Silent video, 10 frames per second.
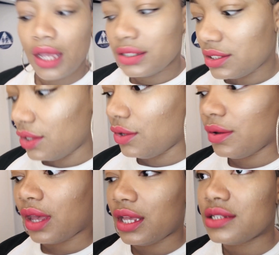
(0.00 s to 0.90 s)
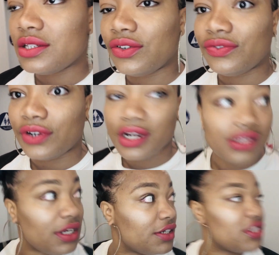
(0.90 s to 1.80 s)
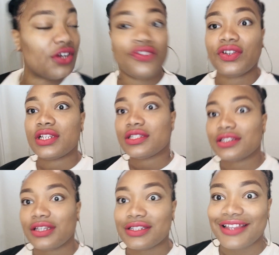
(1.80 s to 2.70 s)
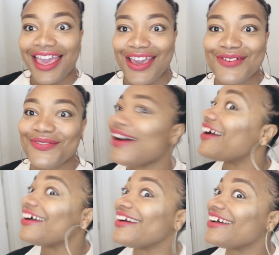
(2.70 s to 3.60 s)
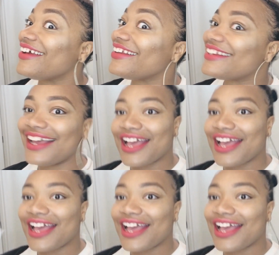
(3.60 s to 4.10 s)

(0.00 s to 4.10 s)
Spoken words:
So you guys, so far their service is A1.